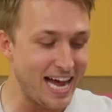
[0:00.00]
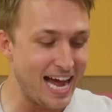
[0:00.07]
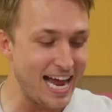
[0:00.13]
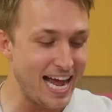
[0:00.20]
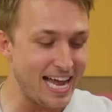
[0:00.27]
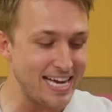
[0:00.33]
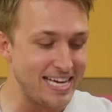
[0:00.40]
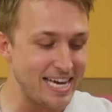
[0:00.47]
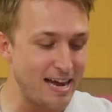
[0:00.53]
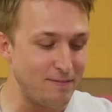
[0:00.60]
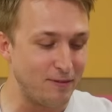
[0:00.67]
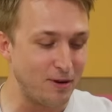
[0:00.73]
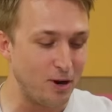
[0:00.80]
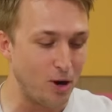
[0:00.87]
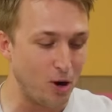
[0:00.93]
I had
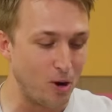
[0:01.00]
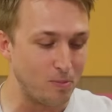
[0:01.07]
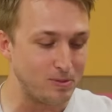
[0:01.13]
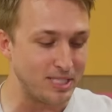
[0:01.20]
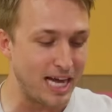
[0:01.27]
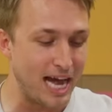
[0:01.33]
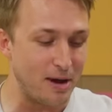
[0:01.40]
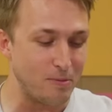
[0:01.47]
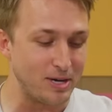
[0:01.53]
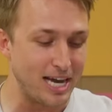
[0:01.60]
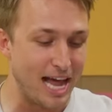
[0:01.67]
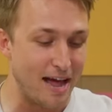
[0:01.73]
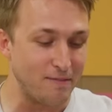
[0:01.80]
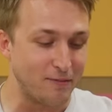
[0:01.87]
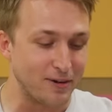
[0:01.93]
never hoped I
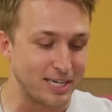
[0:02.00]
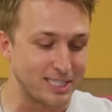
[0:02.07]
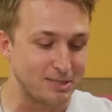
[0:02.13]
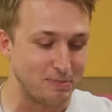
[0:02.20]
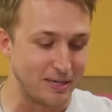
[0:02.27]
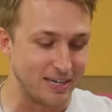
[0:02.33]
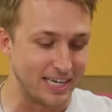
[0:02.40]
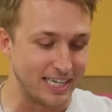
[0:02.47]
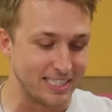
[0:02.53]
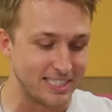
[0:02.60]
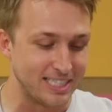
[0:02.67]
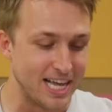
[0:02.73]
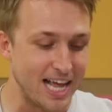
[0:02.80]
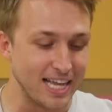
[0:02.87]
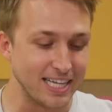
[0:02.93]
would ever
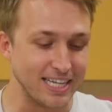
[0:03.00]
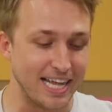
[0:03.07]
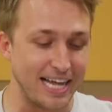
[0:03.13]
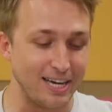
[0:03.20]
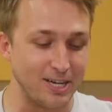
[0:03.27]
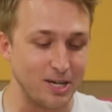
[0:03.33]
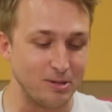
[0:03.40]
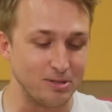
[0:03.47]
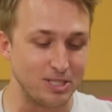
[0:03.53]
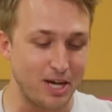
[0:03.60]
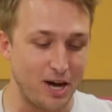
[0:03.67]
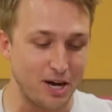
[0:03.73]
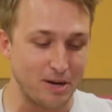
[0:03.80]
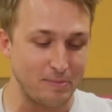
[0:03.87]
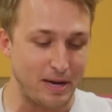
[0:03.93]
experience, let alone
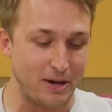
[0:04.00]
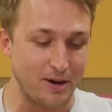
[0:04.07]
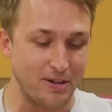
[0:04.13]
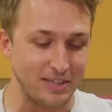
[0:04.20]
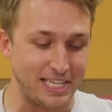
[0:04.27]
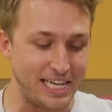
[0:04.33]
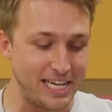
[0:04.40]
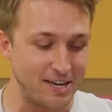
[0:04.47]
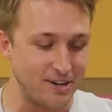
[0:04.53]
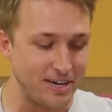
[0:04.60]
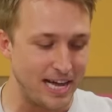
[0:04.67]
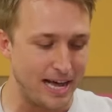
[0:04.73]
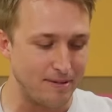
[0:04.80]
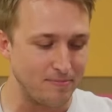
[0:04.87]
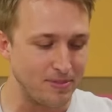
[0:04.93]
talk about on the
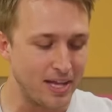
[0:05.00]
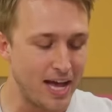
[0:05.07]
internet.